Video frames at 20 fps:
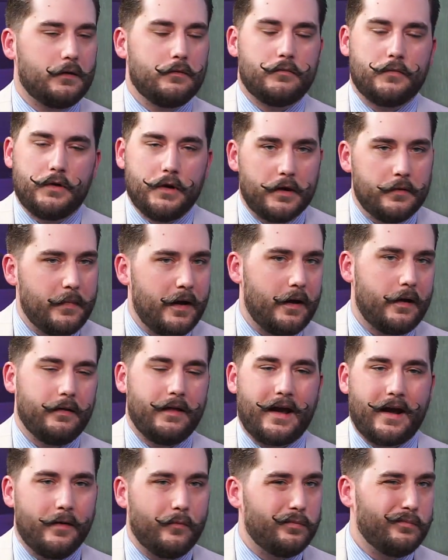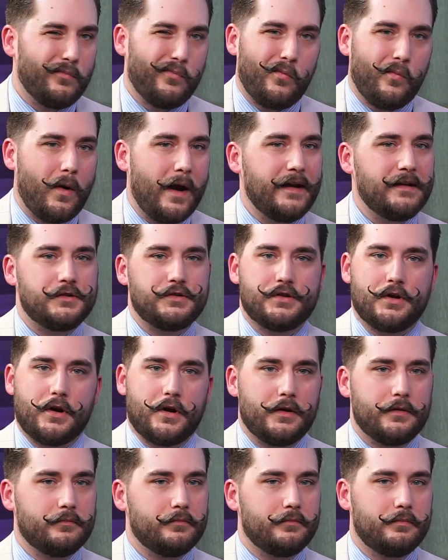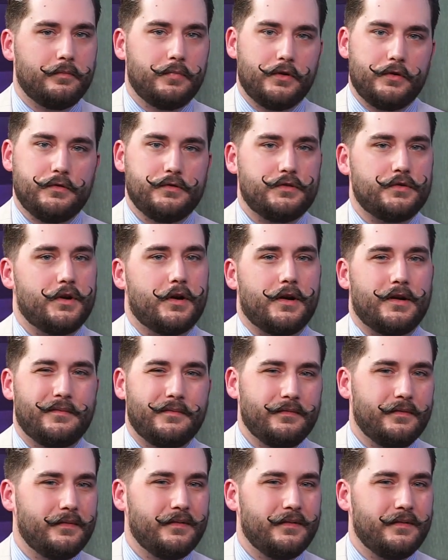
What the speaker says: Good amount, like a white shirt, blue shirt,